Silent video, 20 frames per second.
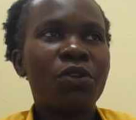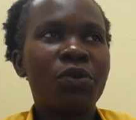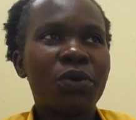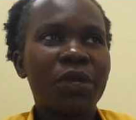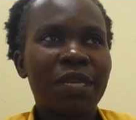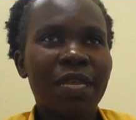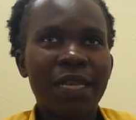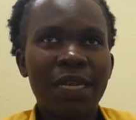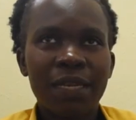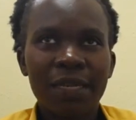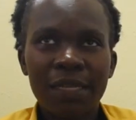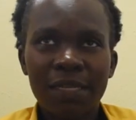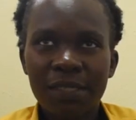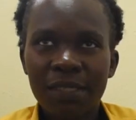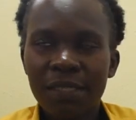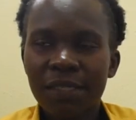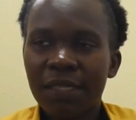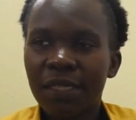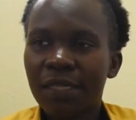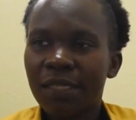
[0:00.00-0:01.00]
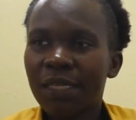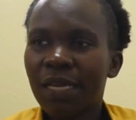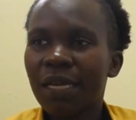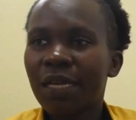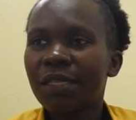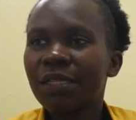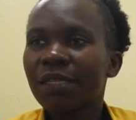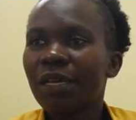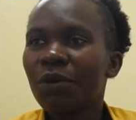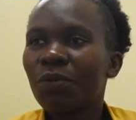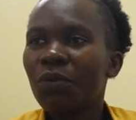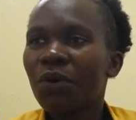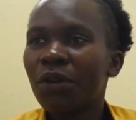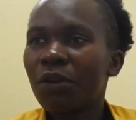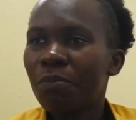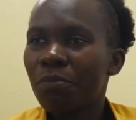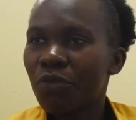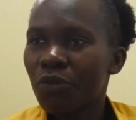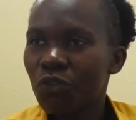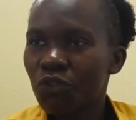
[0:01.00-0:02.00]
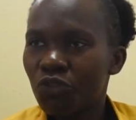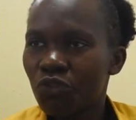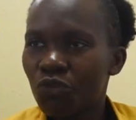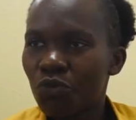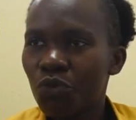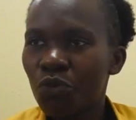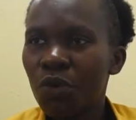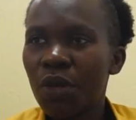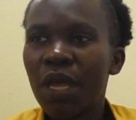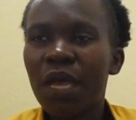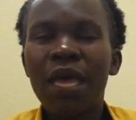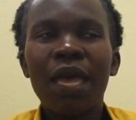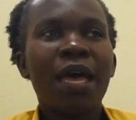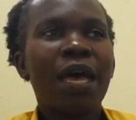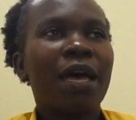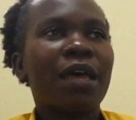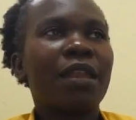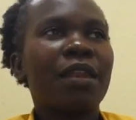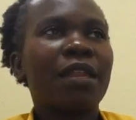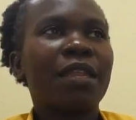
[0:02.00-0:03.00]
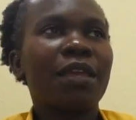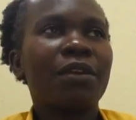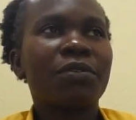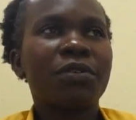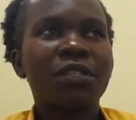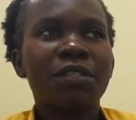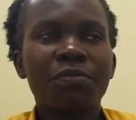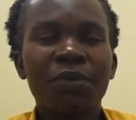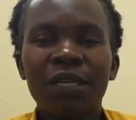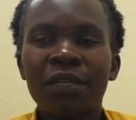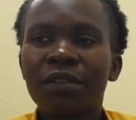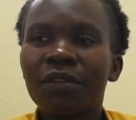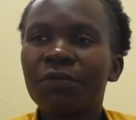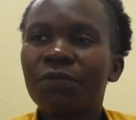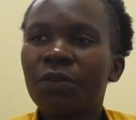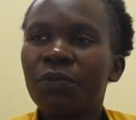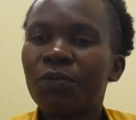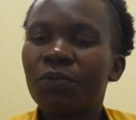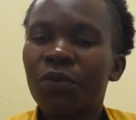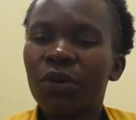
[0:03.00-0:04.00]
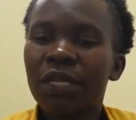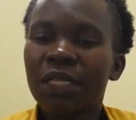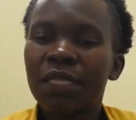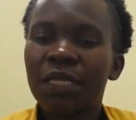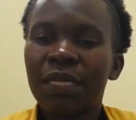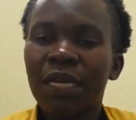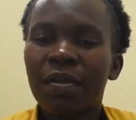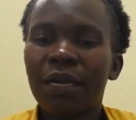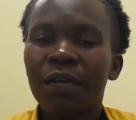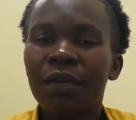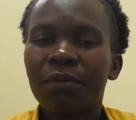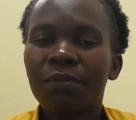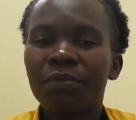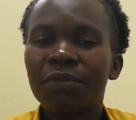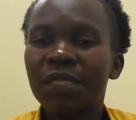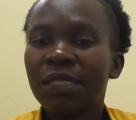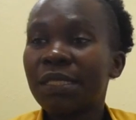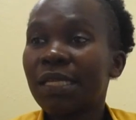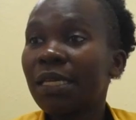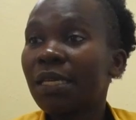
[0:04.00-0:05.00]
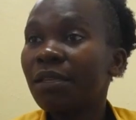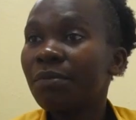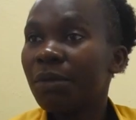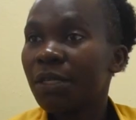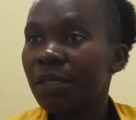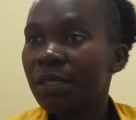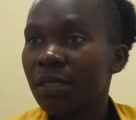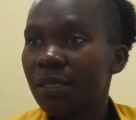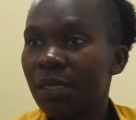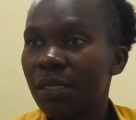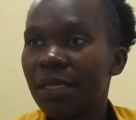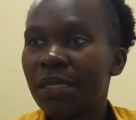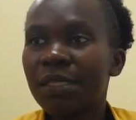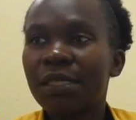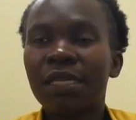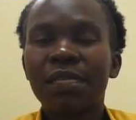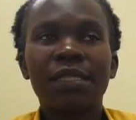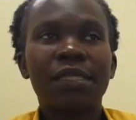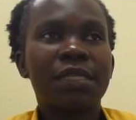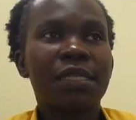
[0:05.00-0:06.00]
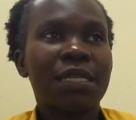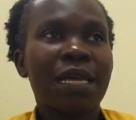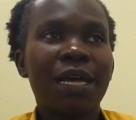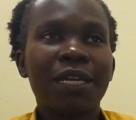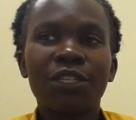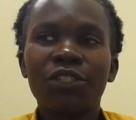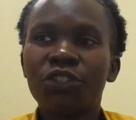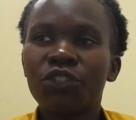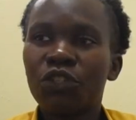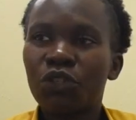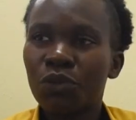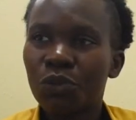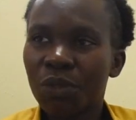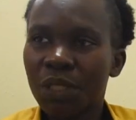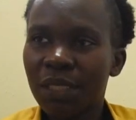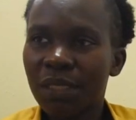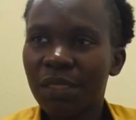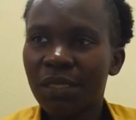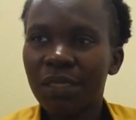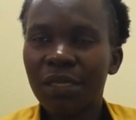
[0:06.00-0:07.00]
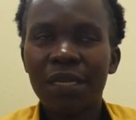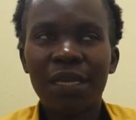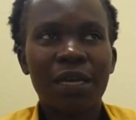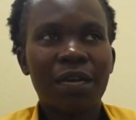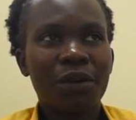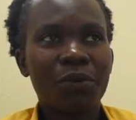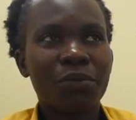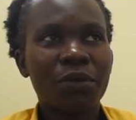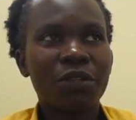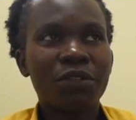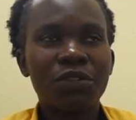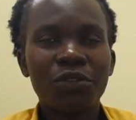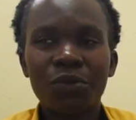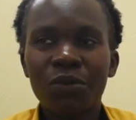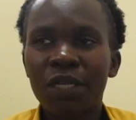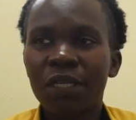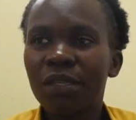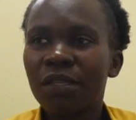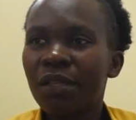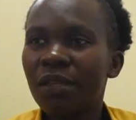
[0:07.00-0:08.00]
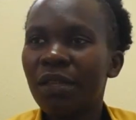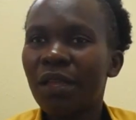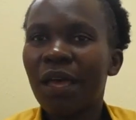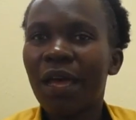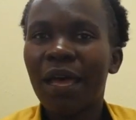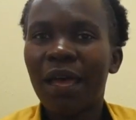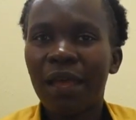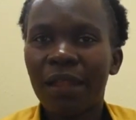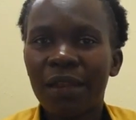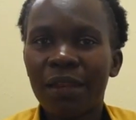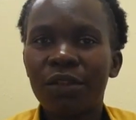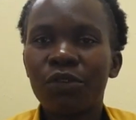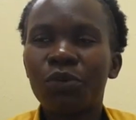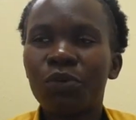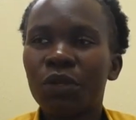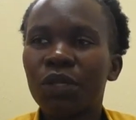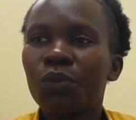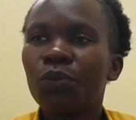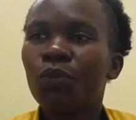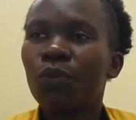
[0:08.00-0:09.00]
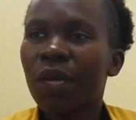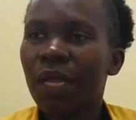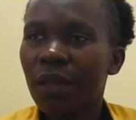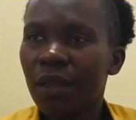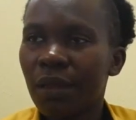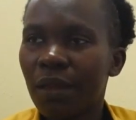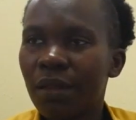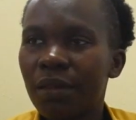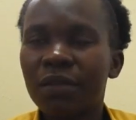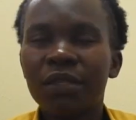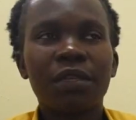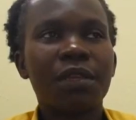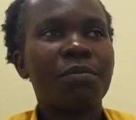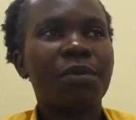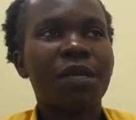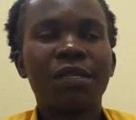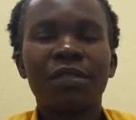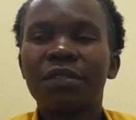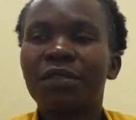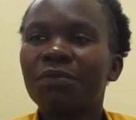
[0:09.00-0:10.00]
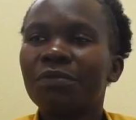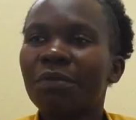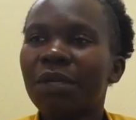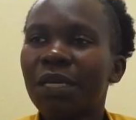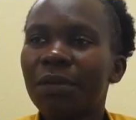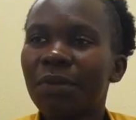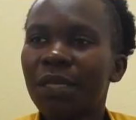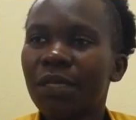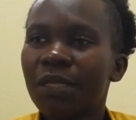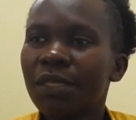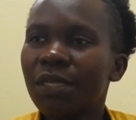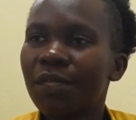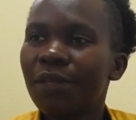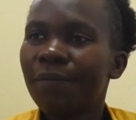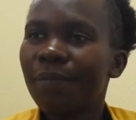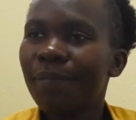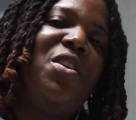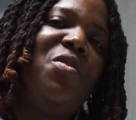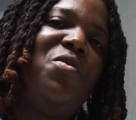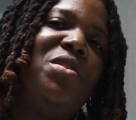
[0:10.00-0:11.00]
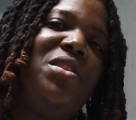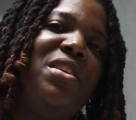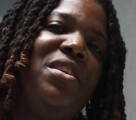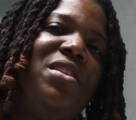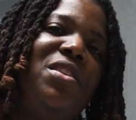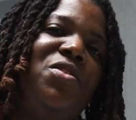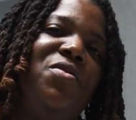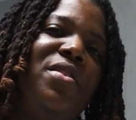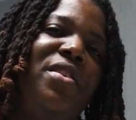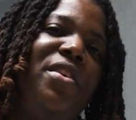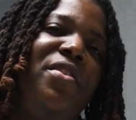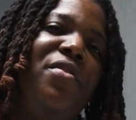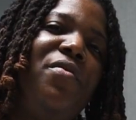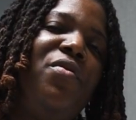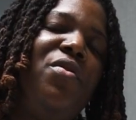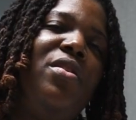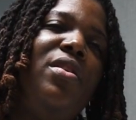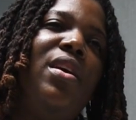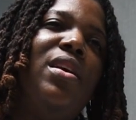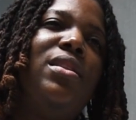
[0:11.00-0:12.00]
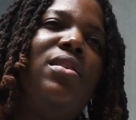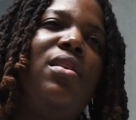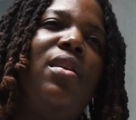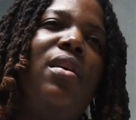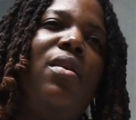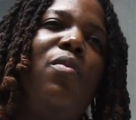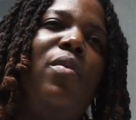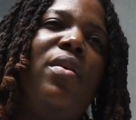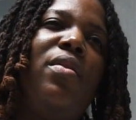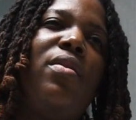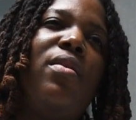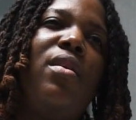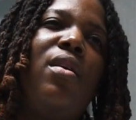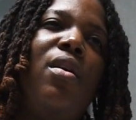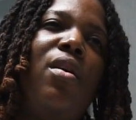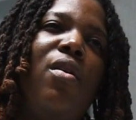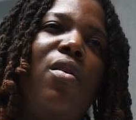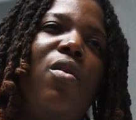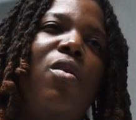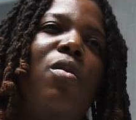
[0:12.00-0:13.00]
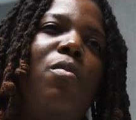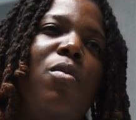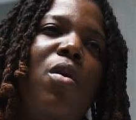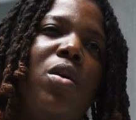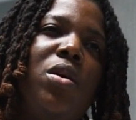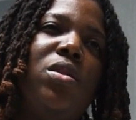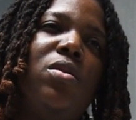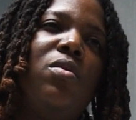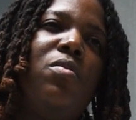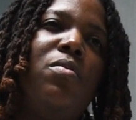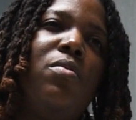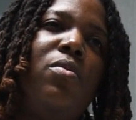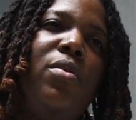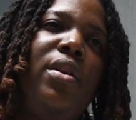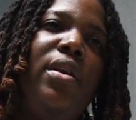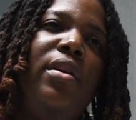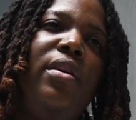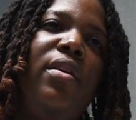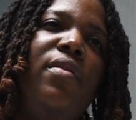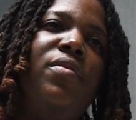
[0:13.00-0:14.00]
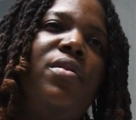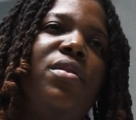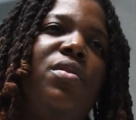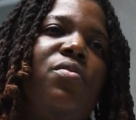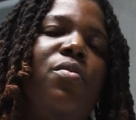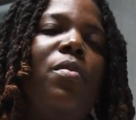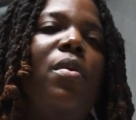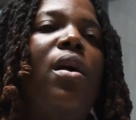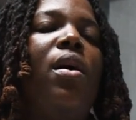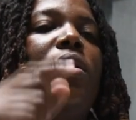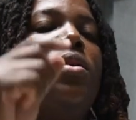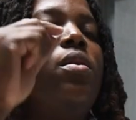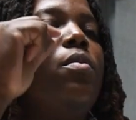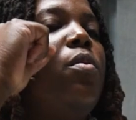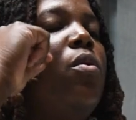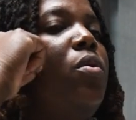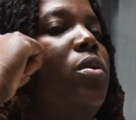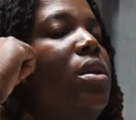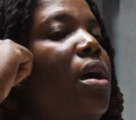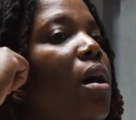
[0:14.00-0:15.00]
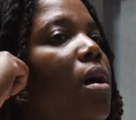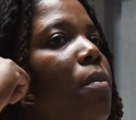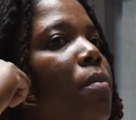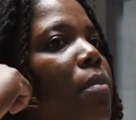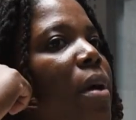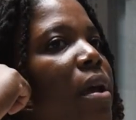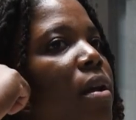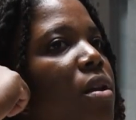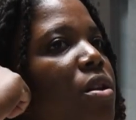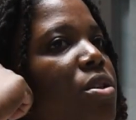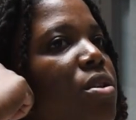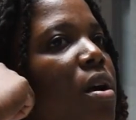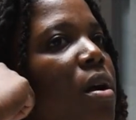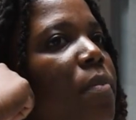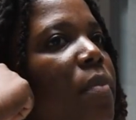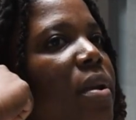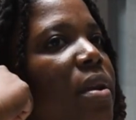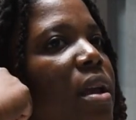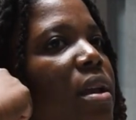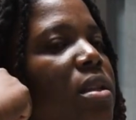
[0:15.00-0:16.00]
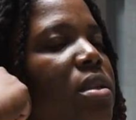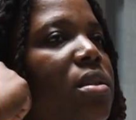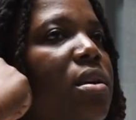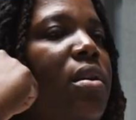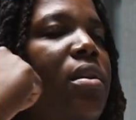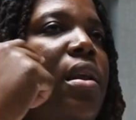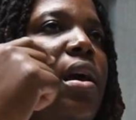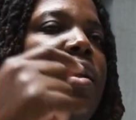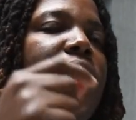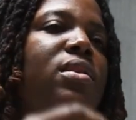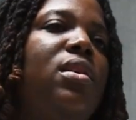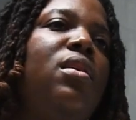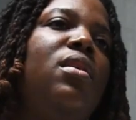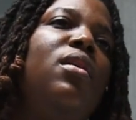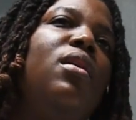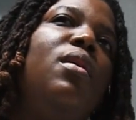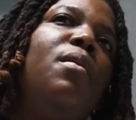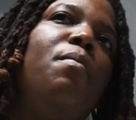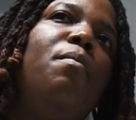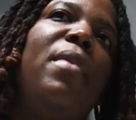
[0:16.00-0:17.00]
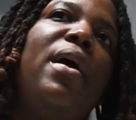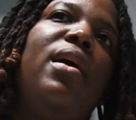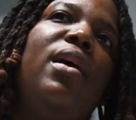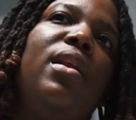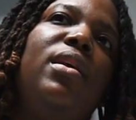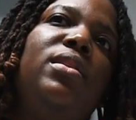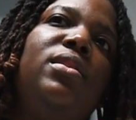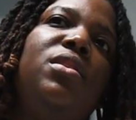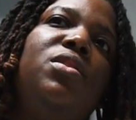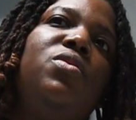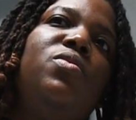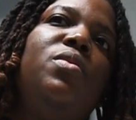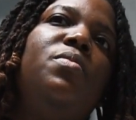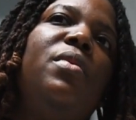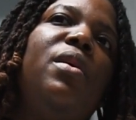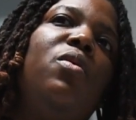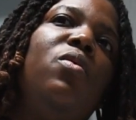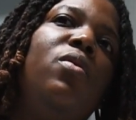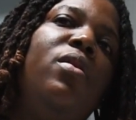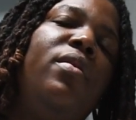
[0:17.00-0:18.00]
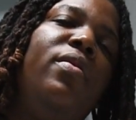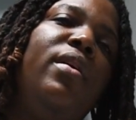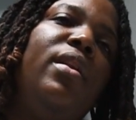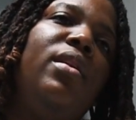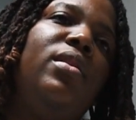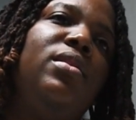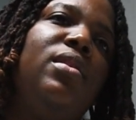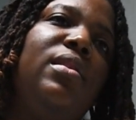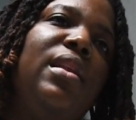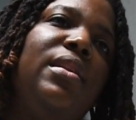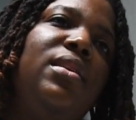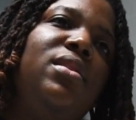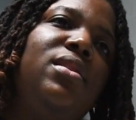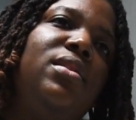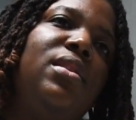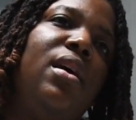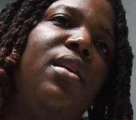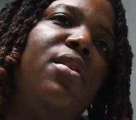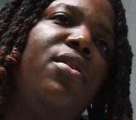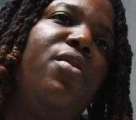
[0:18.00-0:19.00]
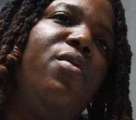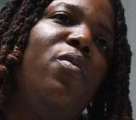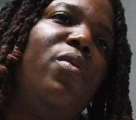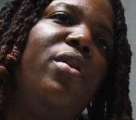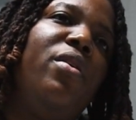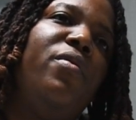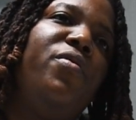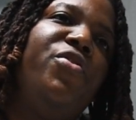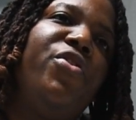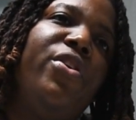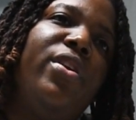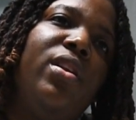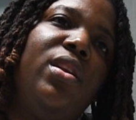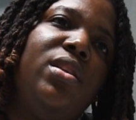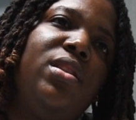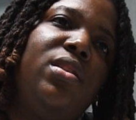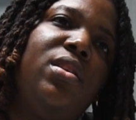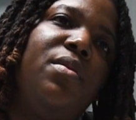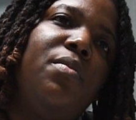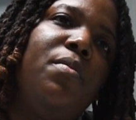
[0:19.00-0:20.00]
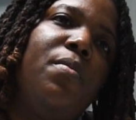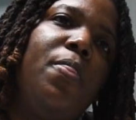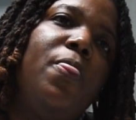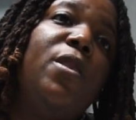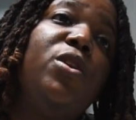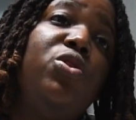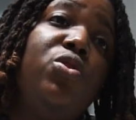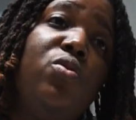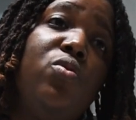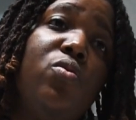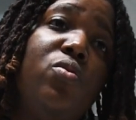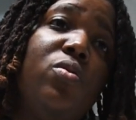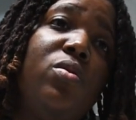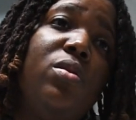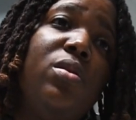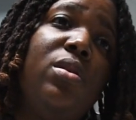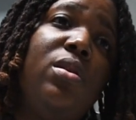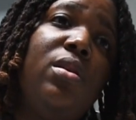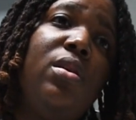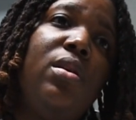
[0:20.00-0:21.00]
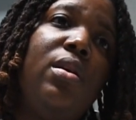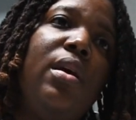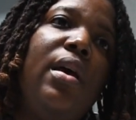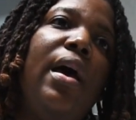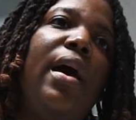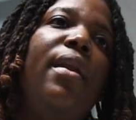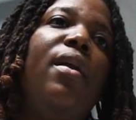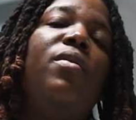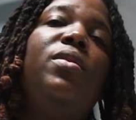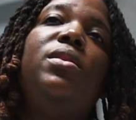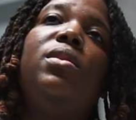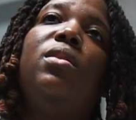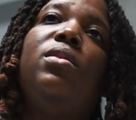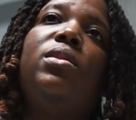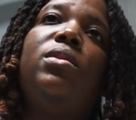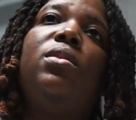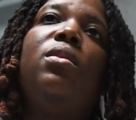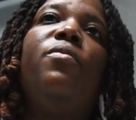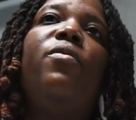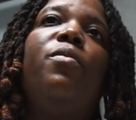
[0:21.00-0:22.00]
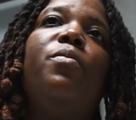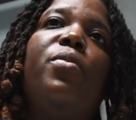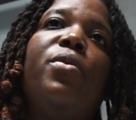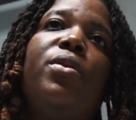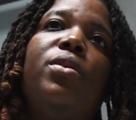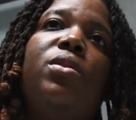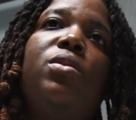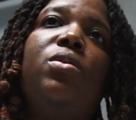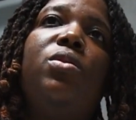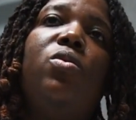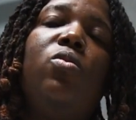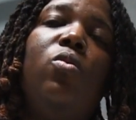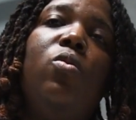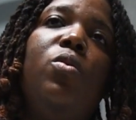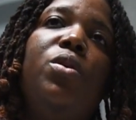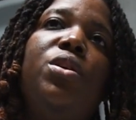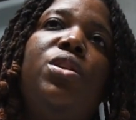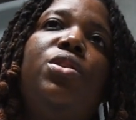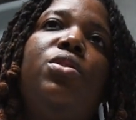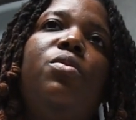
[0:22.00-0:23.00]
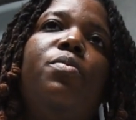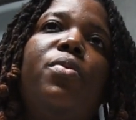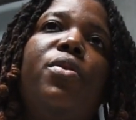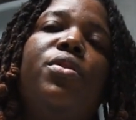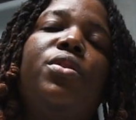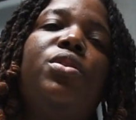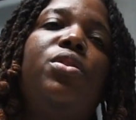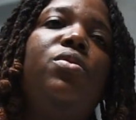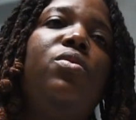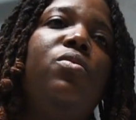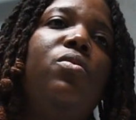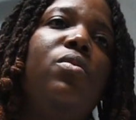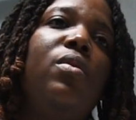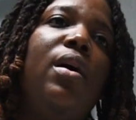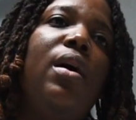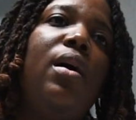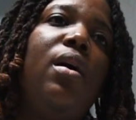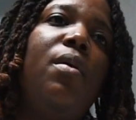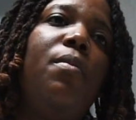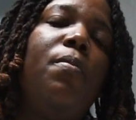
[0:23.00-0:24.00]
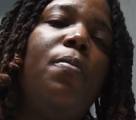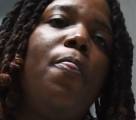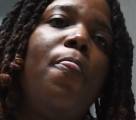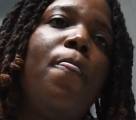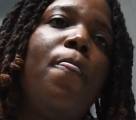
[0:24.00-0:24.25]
knowing that this is the task I want to pursue, and irrespective of what stigma is attached to it, I will do it and do it well to the best of my ability. I was listening to an interview yesterday with Earl Moxham when he gave his remarks about Michael Sharp, and he had said that Michael had said to him that the only thing that is standing in your way of journalism is you. And I would say the same for persons who wish to pursue a